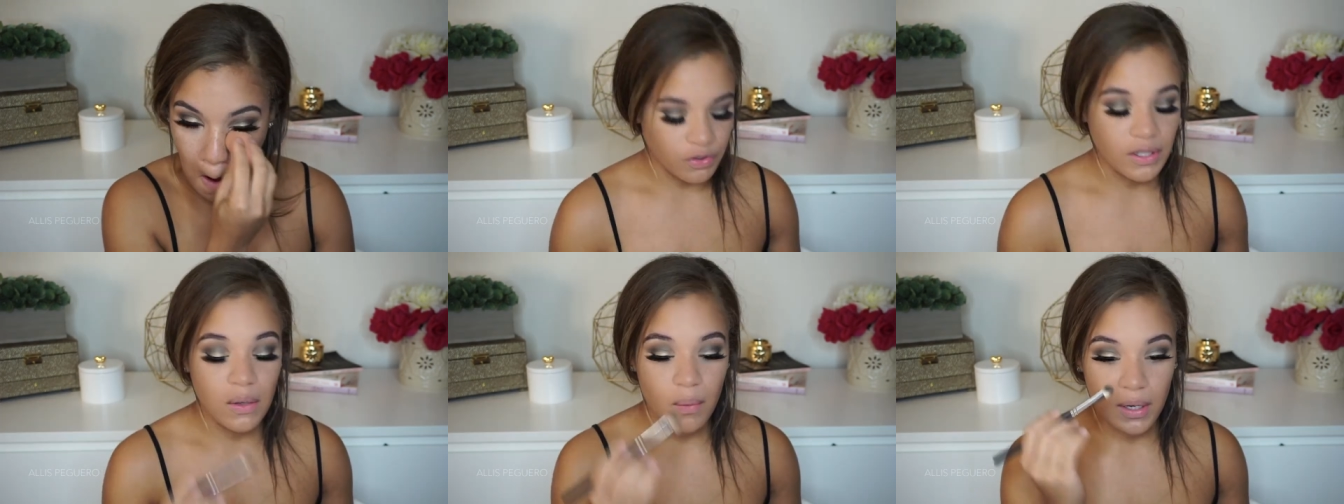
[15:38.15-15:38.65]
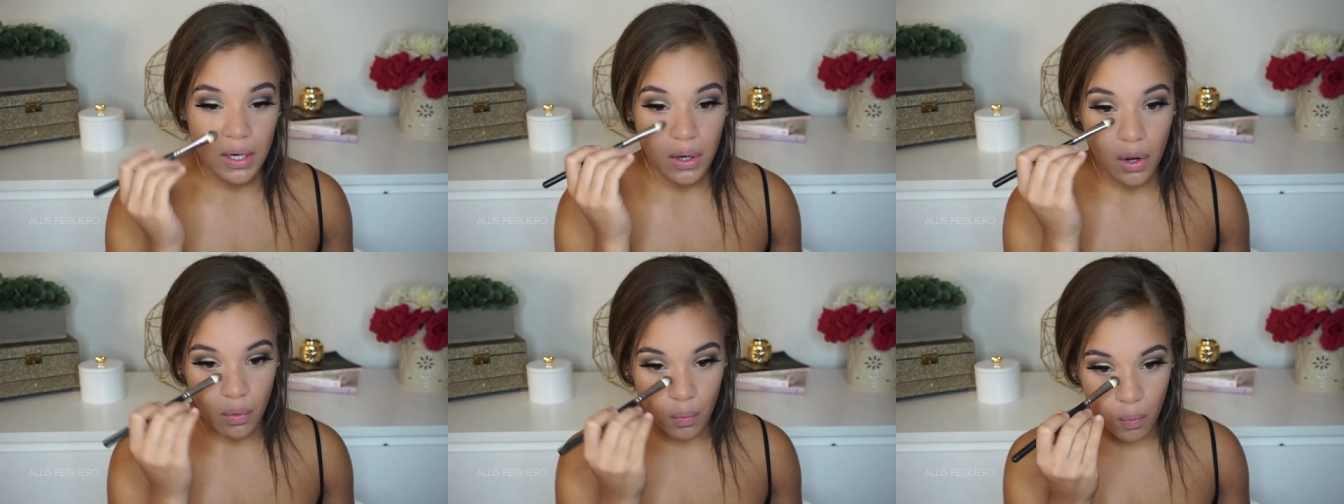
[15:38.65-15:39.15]
Really want to
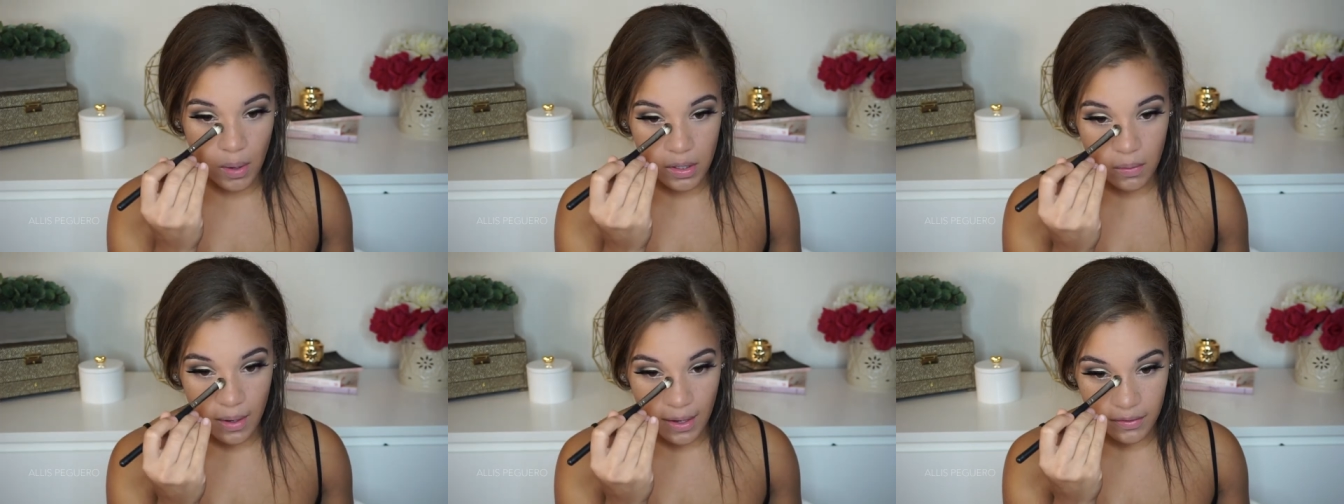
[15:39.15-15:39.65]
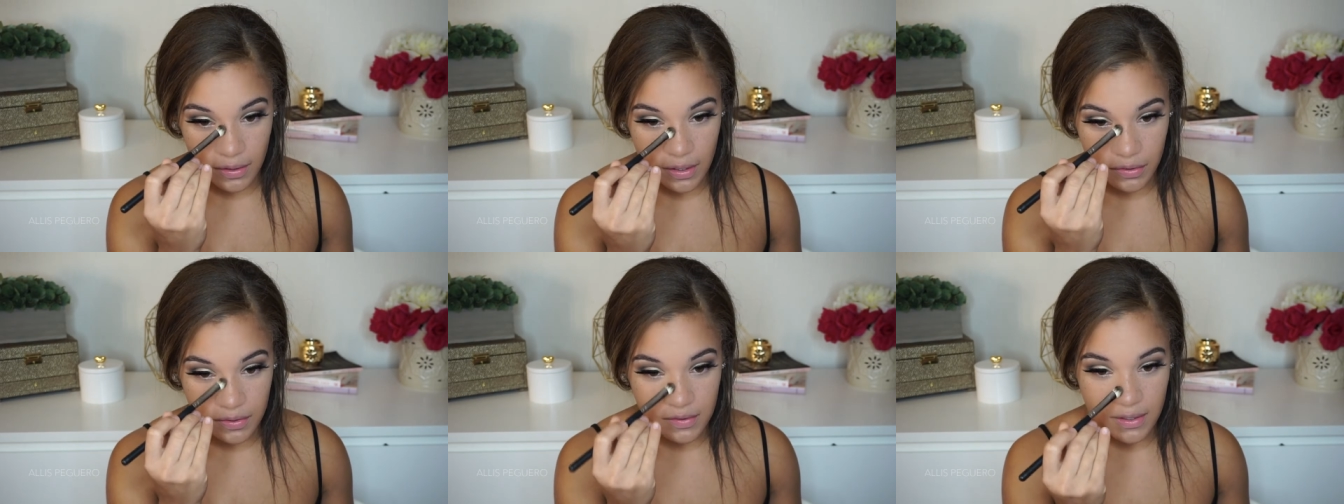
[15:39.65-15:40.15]
know what you guys are
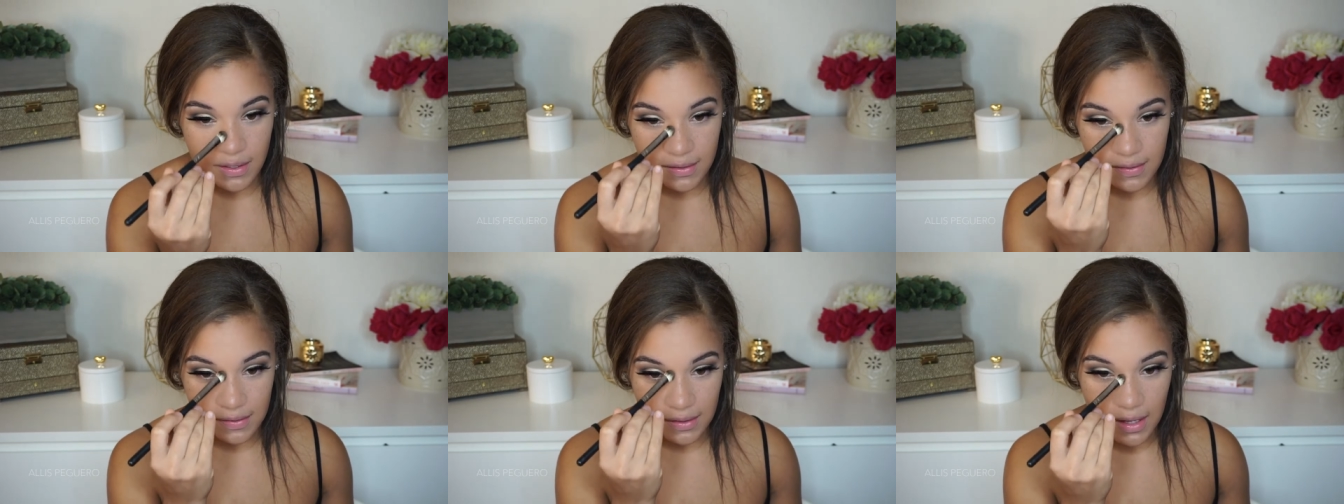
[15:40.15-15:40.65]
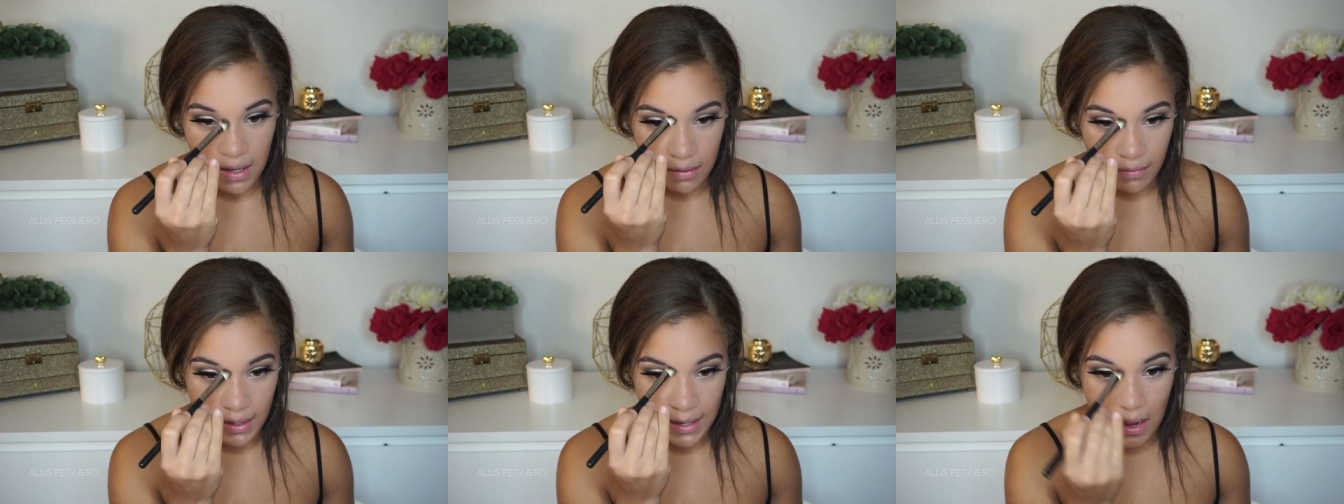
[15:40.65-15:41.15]
interested in
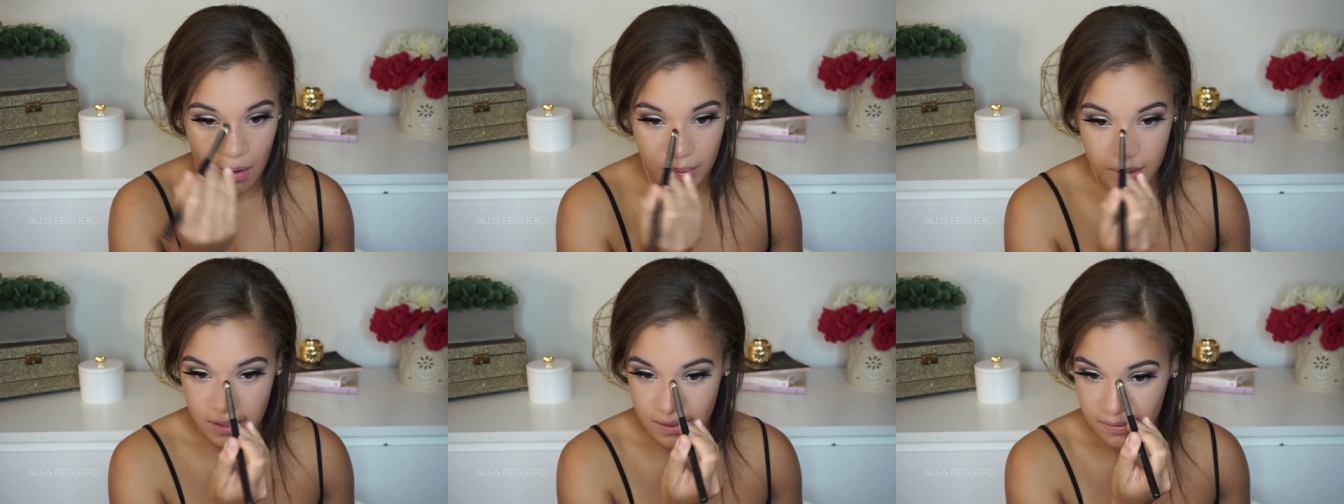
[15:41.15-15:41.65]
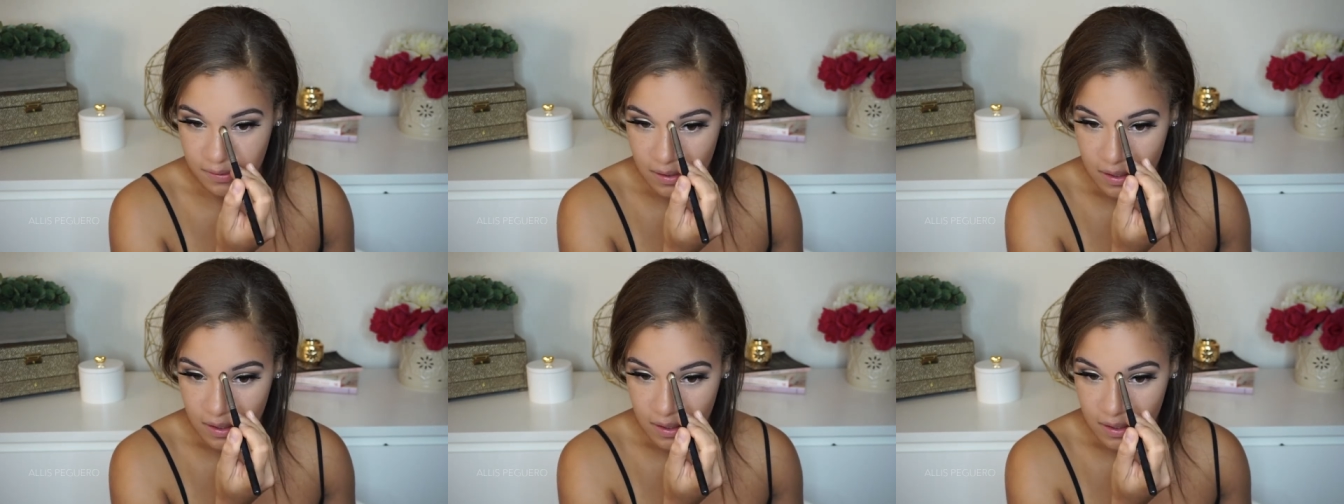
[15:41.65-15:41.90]
seeing right now, because